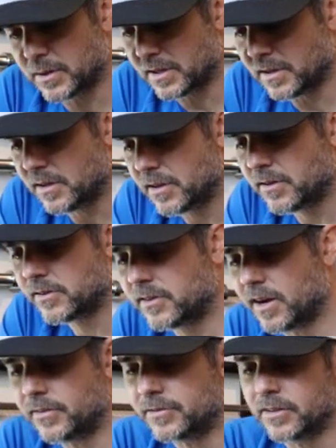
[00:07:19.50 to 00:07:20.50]
pretty
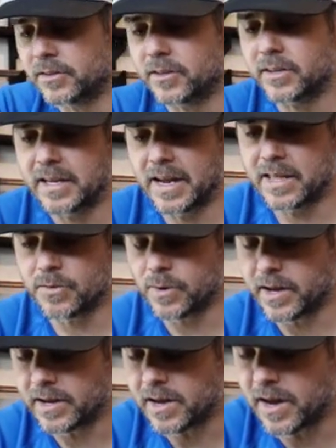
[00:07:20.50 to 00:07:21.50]
scuffed and dirty
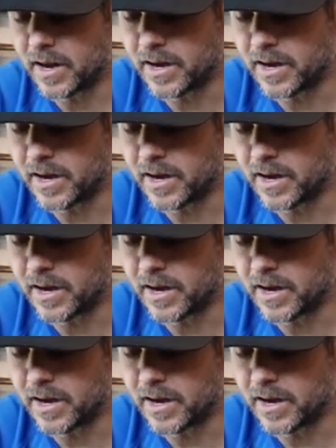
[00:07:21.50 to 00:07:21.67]
anyway.